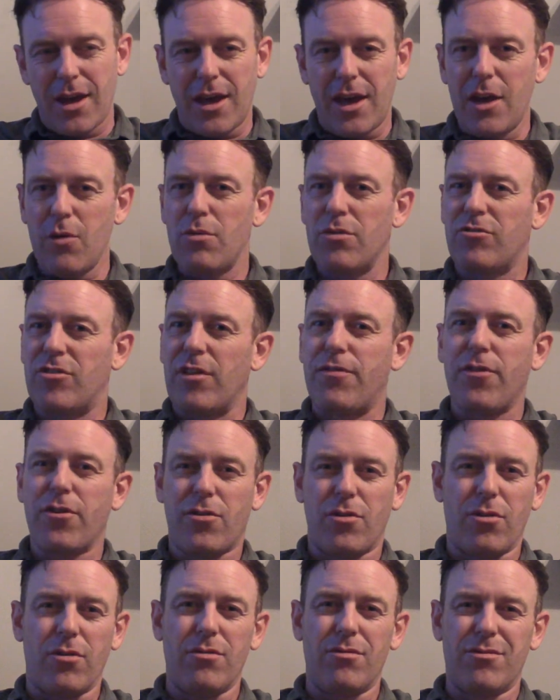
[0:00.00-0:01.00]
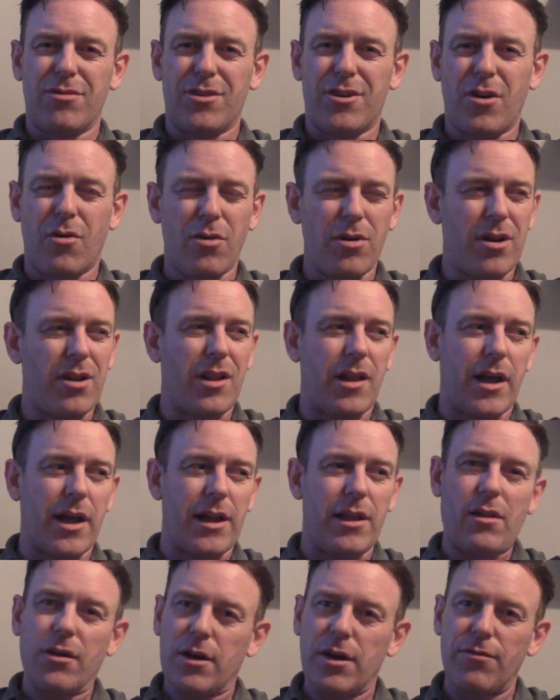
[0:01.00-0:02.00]
It was difficult. Going
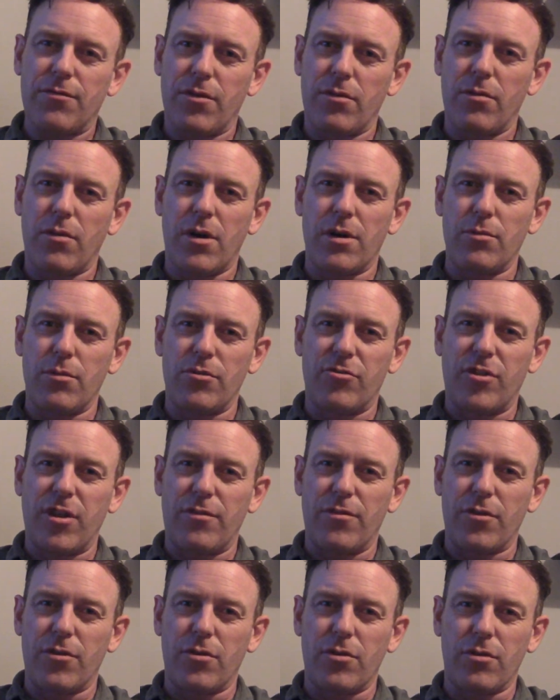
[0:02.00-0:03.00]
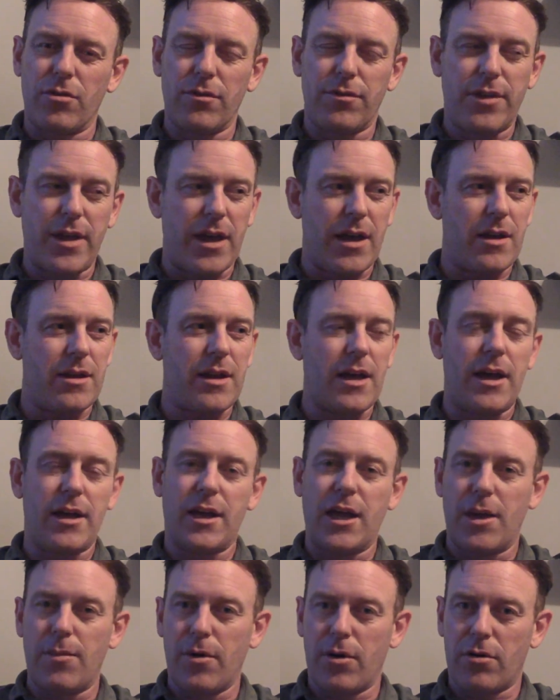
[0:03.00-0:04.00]
online looking for one was difficult. Then I
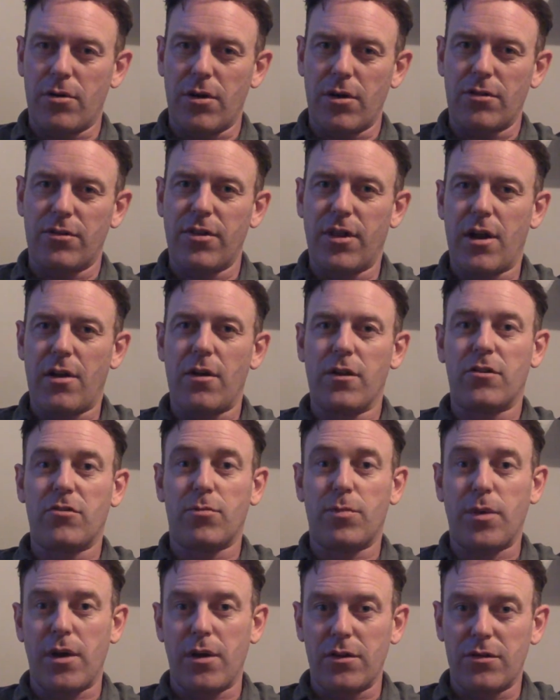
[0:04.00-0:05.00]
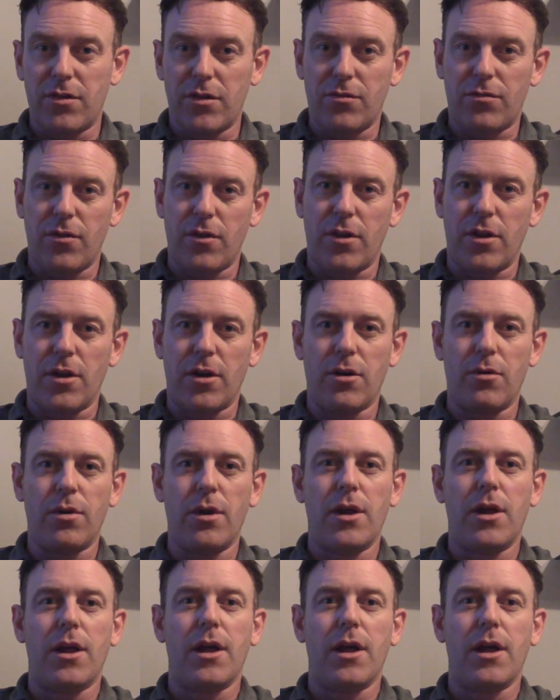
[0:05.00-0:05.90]
came across Hair Experience's video,